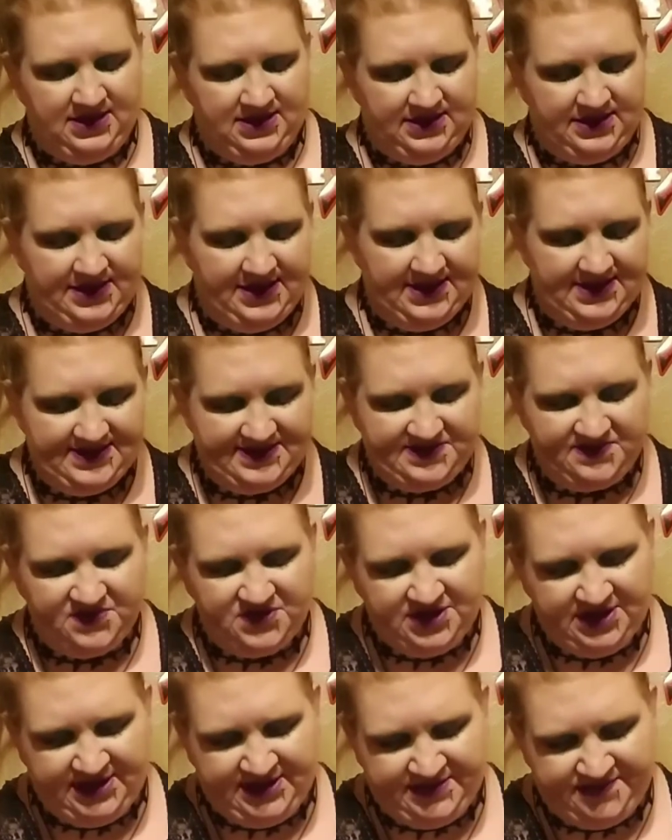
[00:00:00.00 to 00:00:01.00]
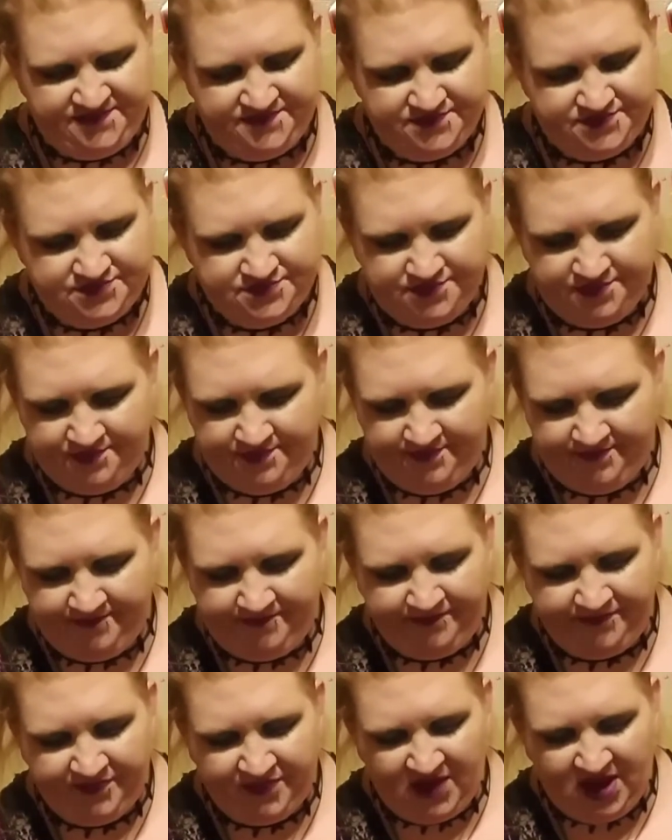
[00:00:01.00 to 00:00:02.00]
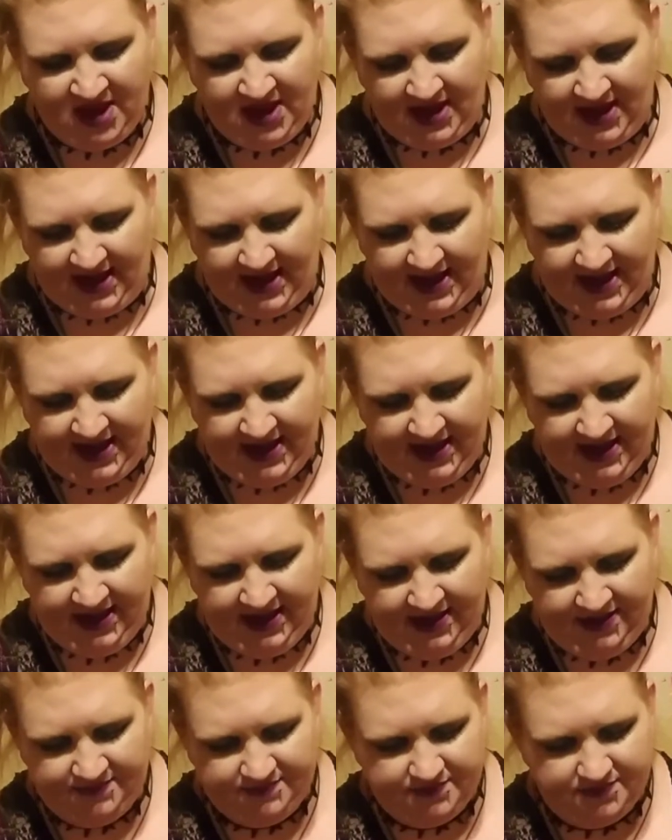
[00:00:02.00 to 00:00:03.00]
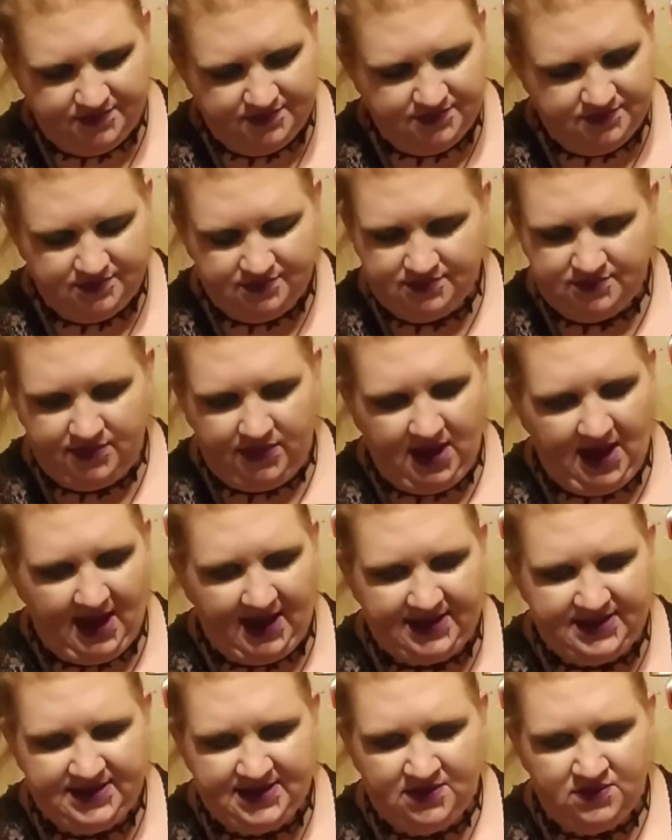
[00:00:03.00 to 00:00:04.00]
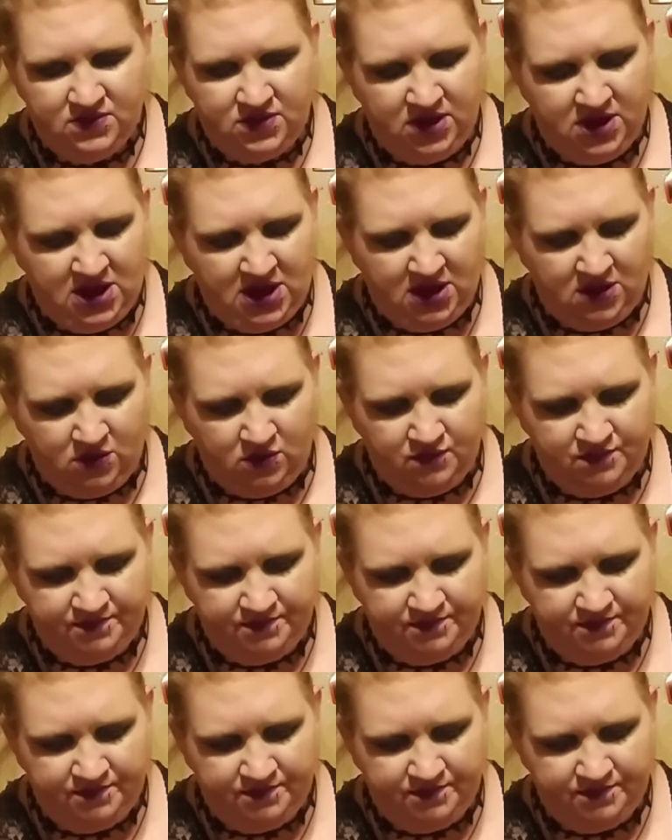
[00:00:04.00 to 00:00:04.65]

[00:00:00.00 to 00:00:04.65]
this one, I, I don't know.